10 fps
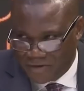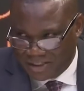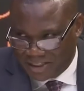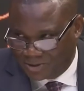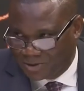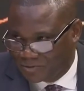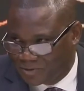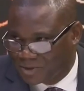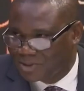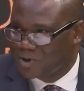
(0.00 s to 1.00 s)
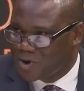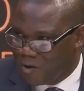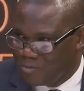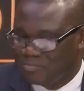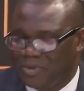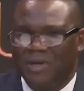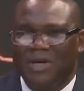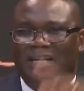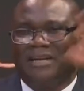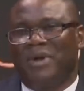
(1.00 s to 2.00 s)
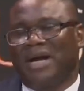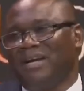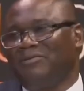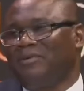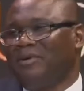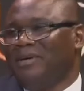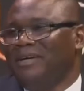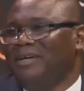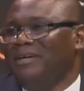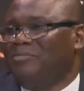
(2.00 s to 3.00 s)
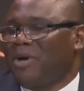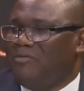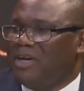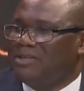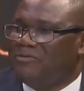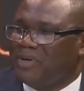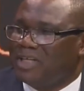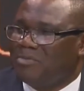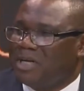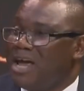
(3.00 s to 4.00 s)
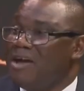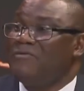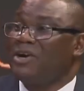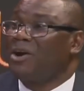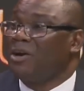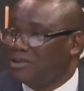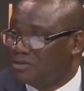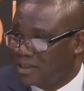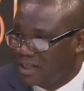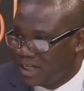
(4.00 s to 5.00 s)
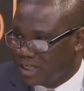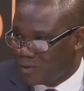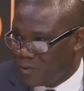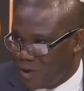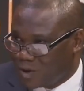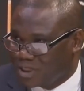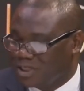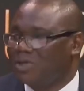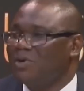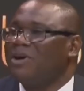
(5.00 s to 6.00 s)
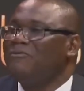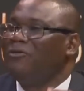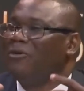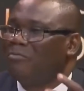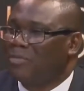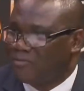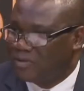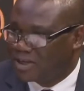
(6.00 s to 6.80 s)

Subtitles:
sector funds to come in. But look at the market for private investment. Every country in the world is looking for private